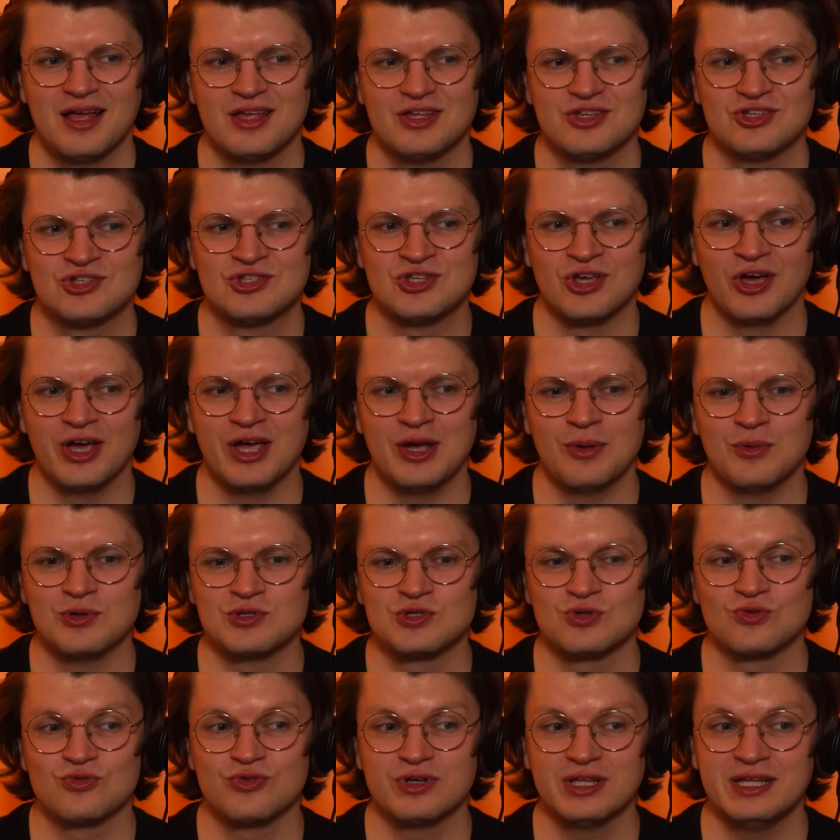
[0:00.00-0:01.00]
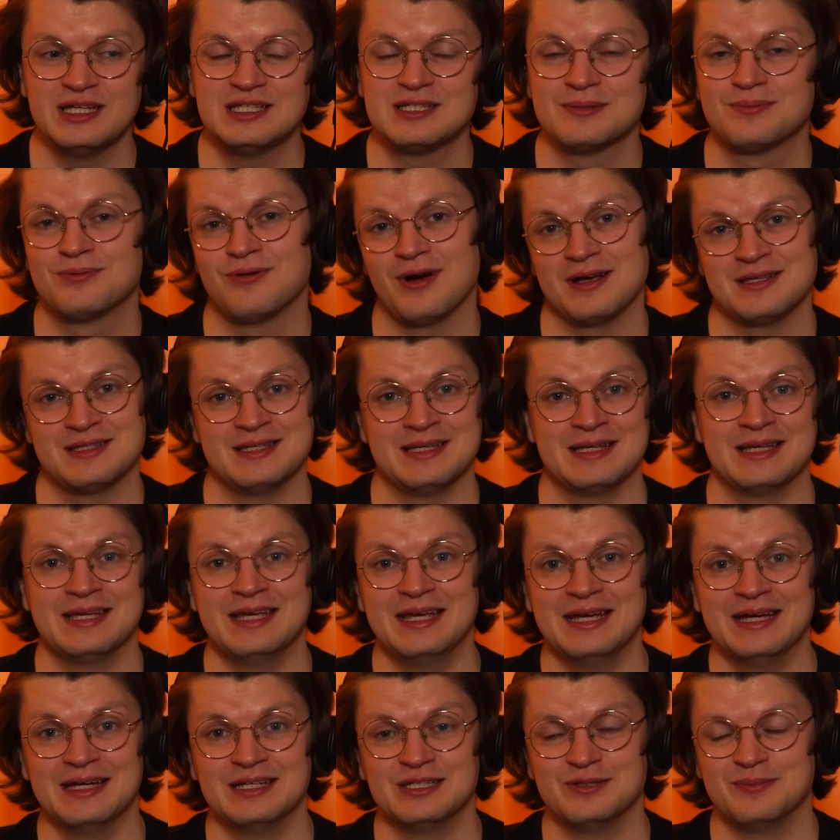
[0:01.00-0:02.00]
So it was a really depressing
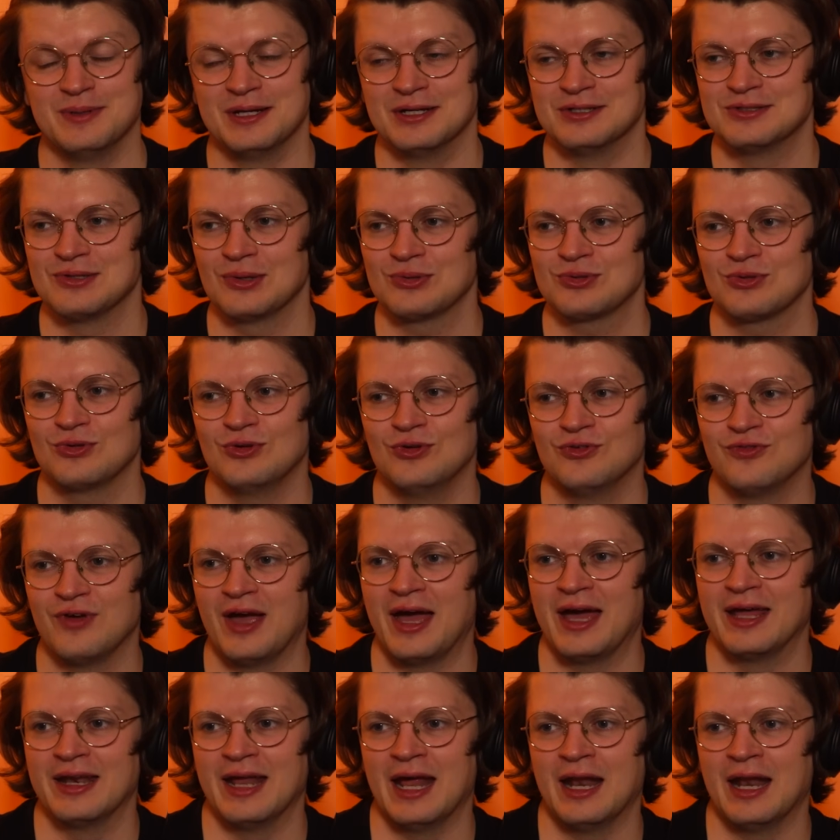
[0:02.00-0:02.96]
year to be a Doctor Who fan.